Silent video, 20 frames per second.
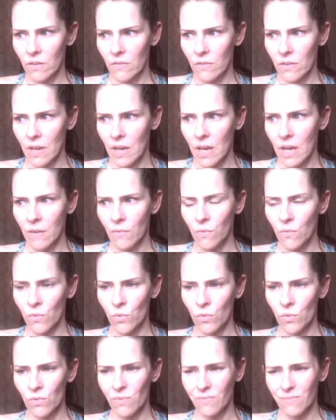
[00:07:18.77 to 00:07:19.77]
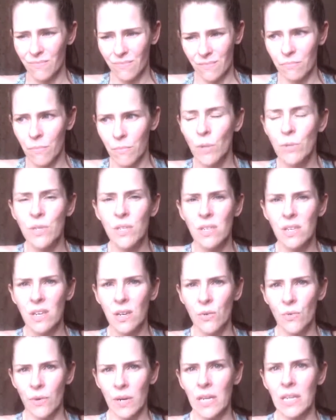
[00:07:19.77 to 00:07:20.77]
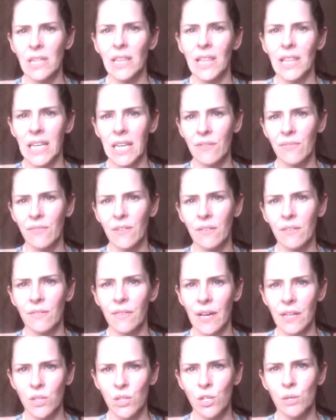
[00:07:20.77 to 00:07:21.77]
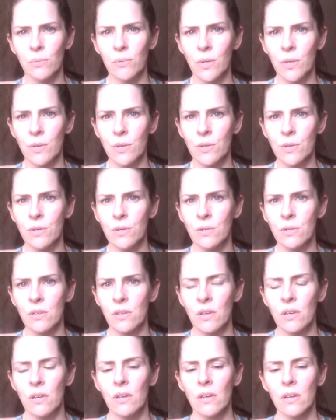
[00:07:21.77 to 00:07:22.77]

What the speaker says: and mostly green leafy vegetables,